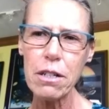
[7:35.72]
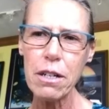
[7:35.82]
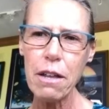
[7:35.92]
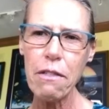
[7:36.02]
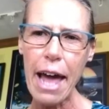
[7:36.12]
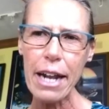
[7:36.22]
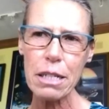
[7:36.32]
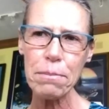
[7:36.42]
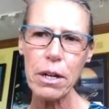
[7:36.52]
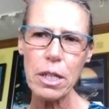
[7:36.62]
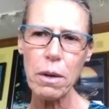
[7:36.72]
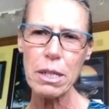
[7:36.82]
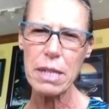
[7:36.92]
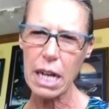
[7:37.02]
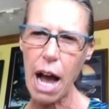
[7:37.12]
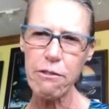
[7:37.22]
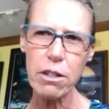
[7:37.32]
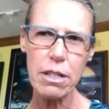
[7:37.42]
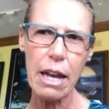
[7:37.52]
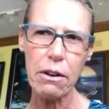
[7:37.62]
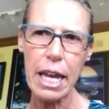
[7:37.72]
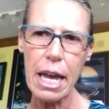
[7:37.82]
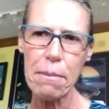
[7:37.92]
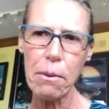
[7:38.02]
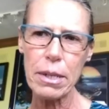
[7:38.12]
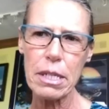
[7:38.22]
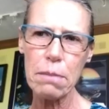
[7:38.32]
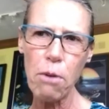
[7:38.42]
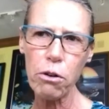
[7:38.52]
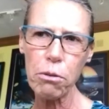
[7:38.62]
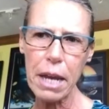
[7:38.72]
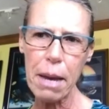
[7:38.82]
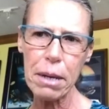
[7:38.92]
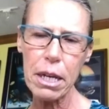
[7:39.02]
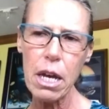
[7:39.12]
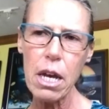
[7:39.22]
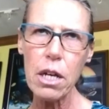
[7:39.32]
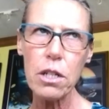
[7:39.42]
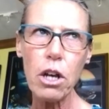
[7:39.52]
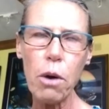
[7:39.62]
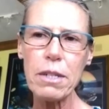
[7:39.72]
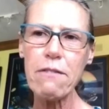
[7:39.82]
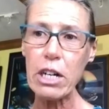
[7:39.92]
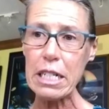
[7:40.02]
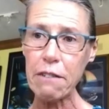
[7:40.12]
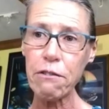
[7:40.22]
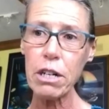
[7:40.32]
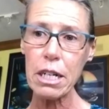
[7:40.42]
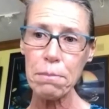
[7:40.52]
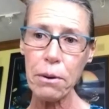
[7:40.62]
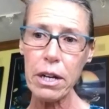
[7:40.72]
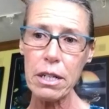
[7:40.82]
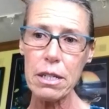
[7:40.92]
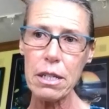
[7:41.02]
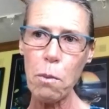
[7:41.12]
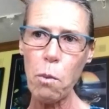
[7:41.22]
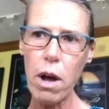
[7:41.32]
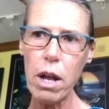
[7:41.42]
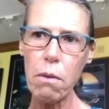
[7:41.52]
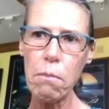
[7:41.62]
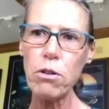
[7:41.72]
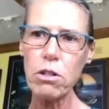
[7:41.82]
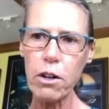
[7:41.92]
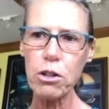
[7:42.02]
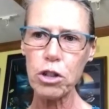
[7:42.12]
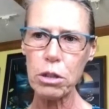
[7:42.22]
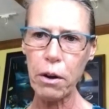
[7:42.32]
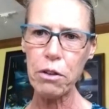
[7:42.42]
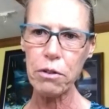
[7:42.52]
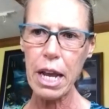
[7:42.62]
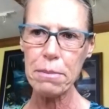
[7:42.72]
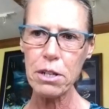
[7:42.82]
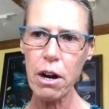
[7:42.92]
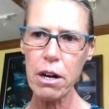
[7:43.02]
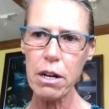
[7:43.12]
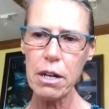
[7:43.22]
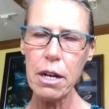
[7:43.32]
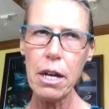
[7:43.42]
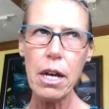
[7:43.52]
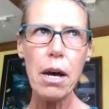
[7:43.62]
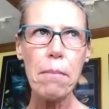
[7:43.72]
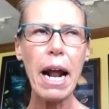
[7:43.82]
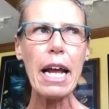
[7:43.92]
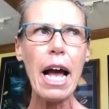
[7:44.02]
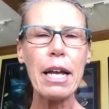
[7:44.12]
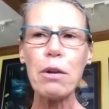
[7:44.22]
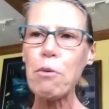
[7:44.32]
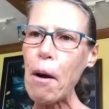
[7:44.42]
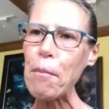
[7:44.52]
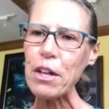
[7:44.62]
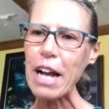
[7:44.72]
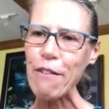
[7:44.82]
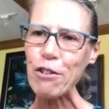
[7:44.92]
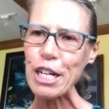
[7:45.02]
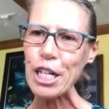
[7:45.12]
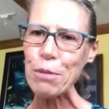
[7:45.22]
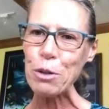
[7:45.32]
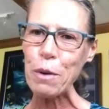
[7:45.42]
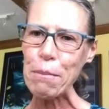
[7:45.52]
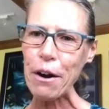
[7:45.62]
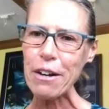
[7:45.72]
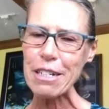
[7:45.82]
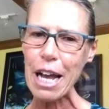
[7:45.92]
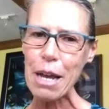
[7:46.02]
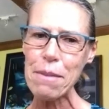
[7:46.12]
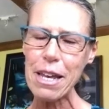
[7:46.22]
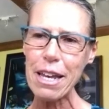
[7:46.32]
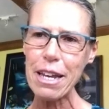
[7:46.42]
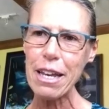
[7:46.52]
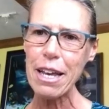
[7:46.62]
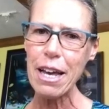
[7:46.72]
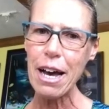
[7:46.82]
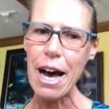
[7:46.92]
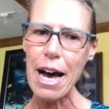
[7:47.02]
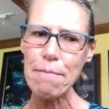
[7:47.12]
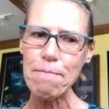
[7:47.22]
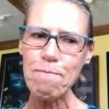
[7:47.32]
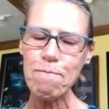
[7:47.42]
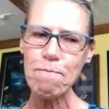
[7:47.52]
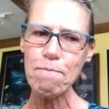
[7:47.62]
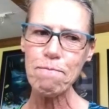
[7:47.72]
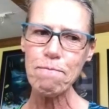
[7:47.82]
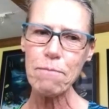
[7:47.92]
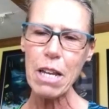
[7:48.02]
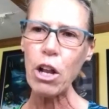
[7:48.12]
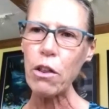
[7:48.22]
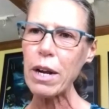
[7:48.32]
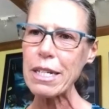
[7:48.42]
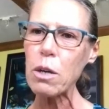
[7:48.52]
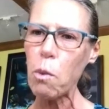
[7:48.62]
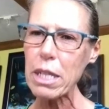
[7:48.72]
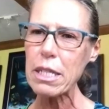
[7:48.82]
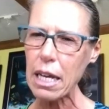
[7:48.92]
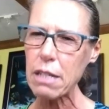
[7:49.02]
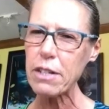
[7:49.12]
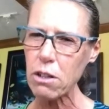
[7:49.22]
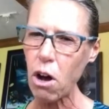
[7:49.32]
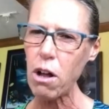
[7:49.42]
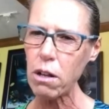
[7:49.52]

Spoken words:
that experience was. It was a conference style camp. It wasn't small group camping. So it was a very different experience than what most of our Church of the Brethren camps are. But I can remember the conversation between Paris and I being, there isn't a one size fits all,